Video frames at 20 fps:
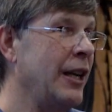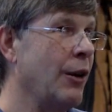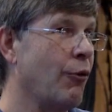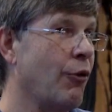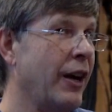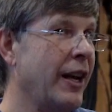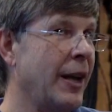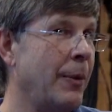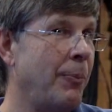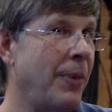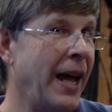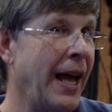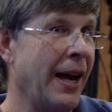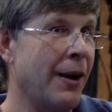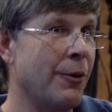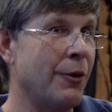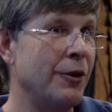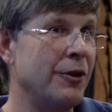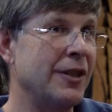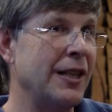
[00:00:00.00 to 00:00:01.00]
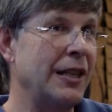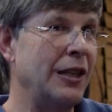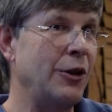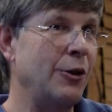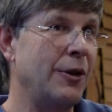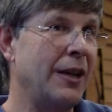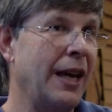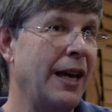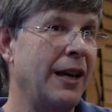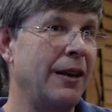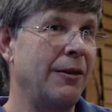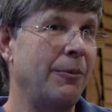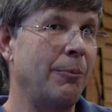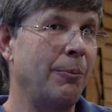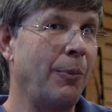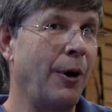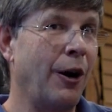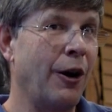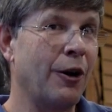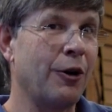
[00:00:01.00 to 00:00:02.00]
you run it backwards and you
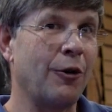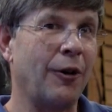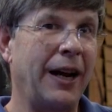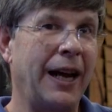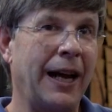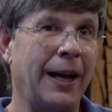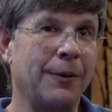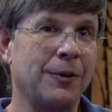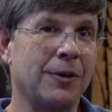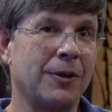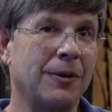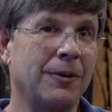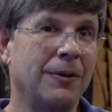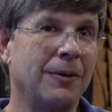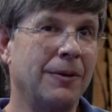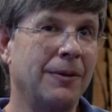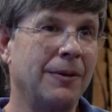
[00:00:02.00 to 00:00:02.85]
get bar graphs.